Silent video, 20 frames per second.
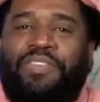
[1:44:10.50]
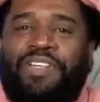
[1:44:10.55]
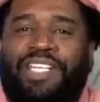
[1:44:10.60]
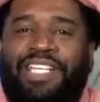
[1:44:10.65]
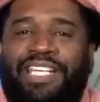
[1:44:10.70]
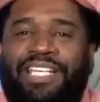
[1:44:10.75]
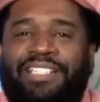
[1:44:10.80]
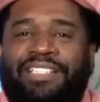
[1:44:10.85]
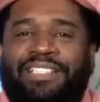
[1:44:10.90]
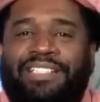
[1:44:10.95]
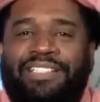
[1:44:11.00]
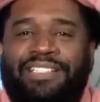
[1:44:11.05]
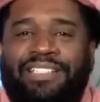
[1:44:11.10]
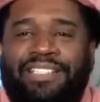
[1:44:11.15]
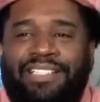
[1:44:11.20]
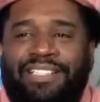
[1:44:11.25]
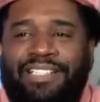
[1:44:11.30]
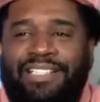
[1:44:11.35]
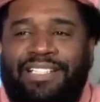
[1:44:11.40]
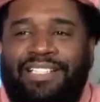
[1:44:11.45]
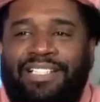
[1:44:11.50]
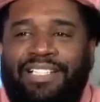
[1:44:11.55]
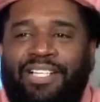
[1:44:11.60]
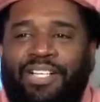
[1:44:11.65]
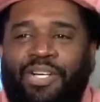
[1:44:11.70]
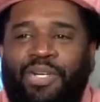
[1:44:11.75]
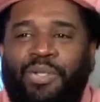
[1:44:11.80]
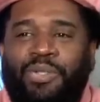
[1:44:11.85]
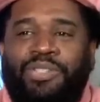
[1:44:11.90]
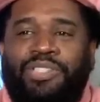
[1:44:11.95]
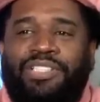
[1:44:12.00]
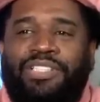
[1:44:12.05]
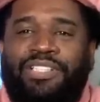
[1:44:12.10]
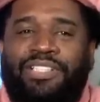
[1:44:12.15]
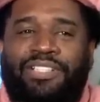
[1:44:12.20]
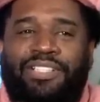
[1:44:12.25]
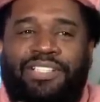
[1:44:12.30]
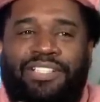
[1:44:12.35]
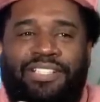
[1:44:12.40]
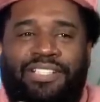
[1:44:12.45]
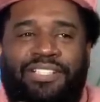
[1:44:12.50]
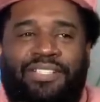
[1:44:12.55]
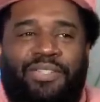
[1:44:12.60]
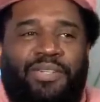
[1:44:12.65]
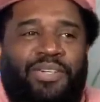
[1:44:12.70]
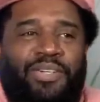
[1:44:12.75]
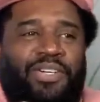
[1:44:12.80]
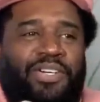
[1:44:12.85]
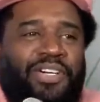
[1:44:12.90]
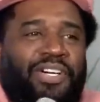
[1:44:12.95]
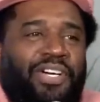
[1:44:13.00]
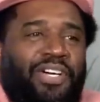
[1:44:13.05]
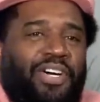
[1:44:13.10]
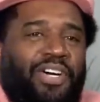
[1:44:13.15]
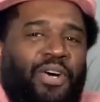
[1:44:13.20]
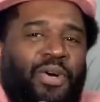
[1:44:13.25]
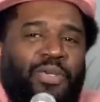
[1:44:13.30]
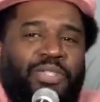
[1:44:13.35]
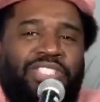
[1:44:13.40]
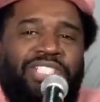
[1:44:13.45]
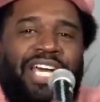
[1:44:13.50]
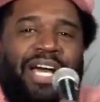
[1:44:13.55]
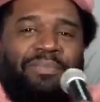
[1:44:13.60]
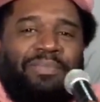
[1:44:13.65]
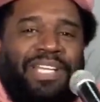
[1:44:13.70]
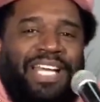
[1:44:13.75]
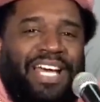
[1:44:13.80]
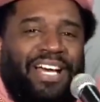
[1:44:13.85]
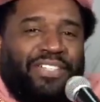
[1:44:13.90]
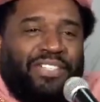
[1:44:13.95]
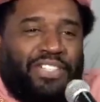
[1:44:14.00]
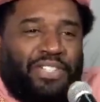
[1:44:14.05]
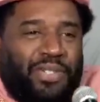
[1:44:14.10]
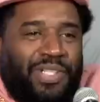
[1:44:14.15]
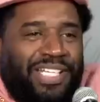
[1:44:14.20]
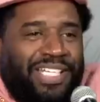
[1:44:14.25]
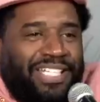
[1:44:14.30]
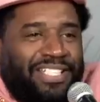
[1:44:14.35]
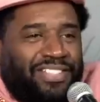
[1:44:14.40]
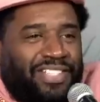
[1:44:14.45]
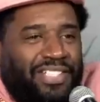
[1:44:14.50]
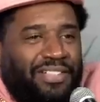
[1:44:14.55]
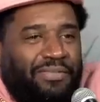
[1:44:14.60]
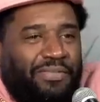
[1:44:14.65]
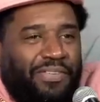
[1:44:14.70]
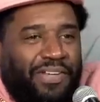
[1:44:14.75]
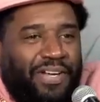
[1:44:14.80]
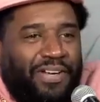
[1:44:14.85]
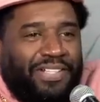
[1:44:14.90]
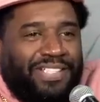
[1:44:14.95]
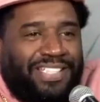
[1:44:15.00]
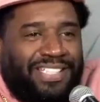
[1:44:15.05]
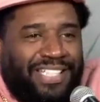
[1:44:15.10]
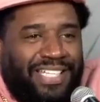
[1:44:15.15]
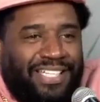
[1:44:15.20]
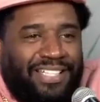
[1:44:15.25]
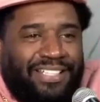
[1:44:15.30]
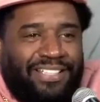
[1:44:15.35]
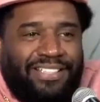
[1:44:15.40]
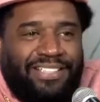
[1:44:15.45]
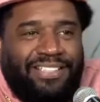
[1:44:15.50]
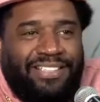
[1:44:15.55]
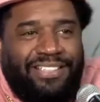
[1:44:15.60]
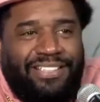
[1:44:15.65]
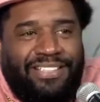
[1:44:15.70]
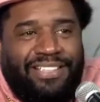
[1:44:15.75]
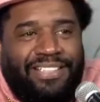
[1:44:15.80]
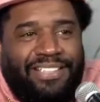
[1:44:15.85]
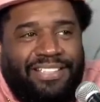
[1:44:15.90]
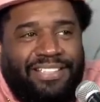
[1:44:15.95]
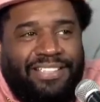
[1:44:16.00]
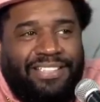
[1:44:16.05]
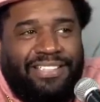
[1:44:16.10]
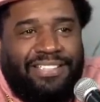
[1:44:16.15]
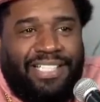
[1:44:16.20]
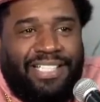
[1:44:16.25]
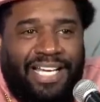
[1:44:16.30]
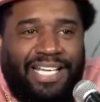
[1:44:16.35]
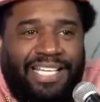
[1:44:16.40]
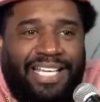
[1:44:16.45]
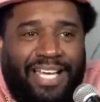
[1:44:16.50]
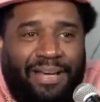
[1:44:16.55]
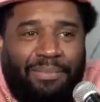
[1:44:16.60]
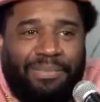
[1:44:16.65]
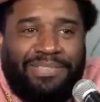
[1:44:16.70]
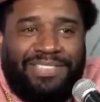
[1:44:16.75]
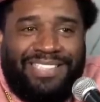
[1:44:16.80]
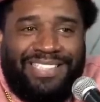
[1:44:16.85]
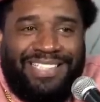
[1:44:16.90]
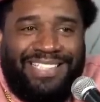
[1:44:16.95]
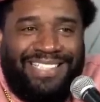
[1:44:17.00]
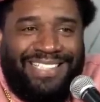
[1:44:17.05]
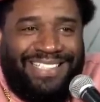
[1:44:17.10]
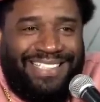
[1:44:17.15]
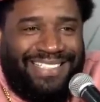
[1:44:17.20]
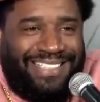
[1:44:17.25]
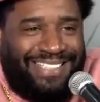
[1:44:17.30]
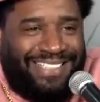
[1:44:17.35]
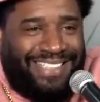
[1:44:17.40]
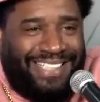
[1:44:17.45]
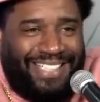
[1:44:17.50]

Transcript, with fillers: Who we forgetting? Little who, was it a little, little Who chopped down trees in the fairy Johnny tale? Appleseed? Johnny Appleseed.